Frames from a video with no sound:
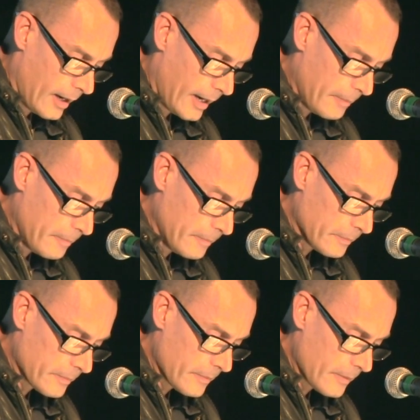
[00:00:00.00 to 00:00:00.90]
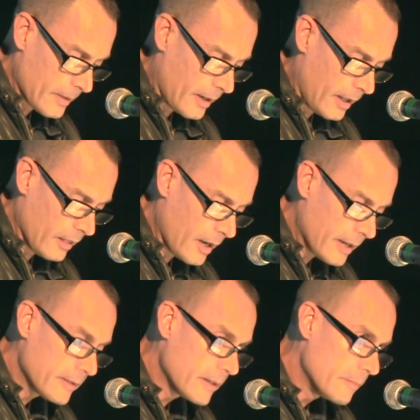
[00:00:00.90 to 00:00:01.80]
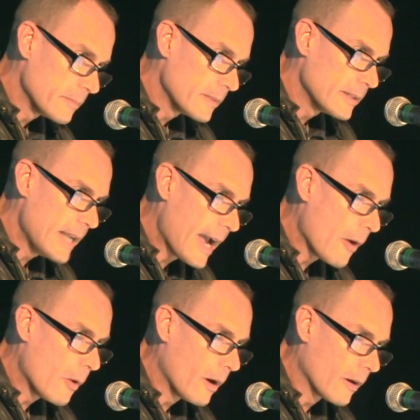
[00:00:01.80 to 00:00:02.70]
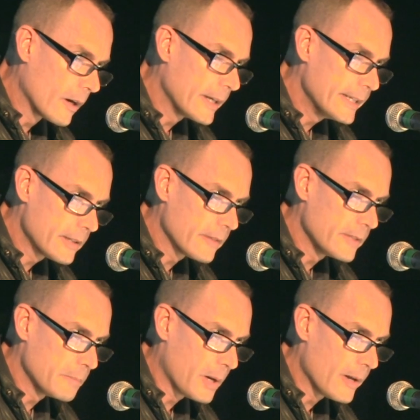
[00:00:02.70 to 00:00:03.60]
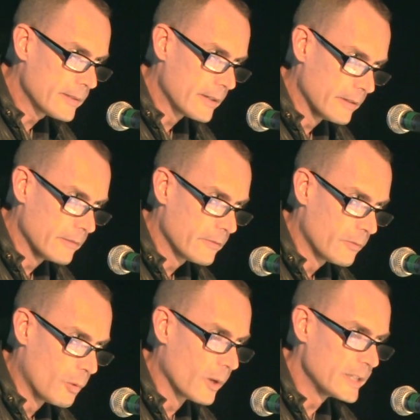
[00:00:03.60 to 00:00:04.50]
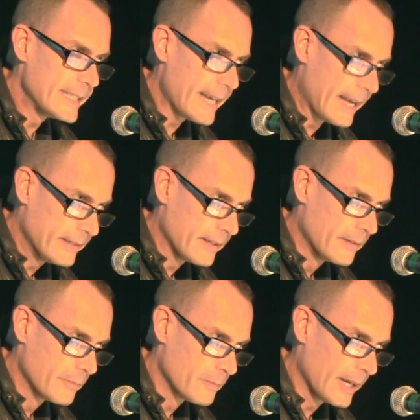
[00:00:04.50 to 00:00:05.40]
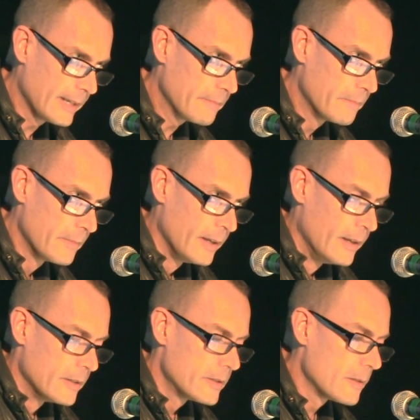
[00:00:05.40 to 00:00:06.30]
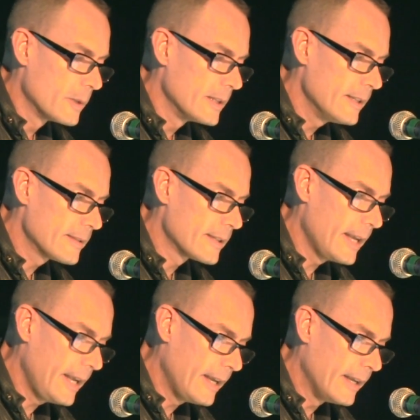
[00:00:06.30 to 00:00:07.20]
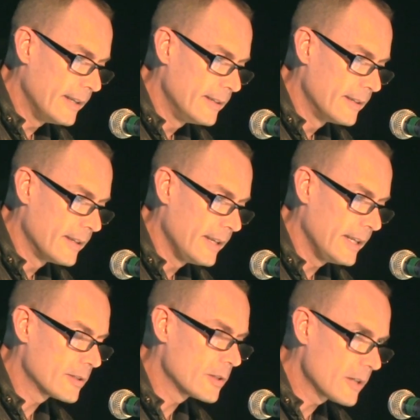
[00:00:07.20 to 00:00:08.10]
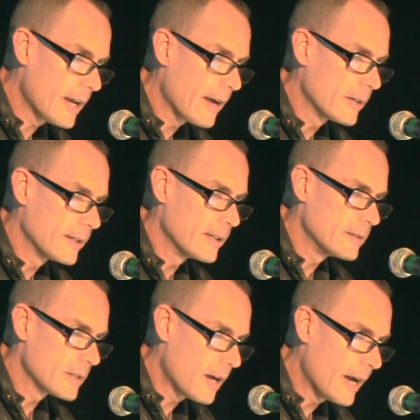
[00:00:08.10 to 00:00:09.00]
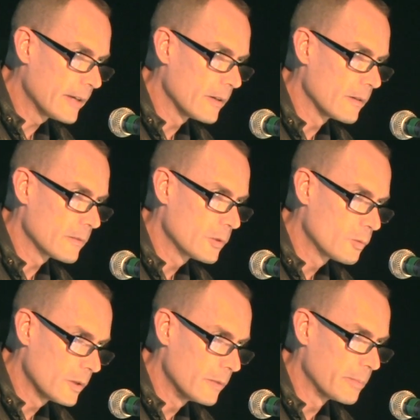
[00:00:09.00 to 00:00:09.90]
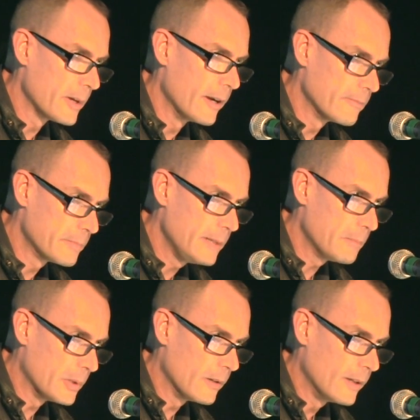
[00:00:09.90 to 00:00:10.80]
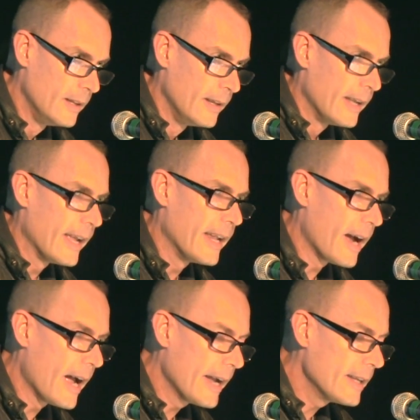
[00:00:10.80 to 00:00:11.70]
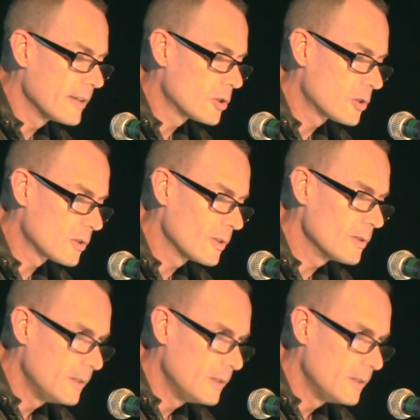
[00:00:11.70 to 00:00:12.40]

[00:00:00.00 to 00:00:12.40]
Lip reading: A lot of them now are HIV positive or dead, right? So when this hit, it took out an entire group of people. And I assure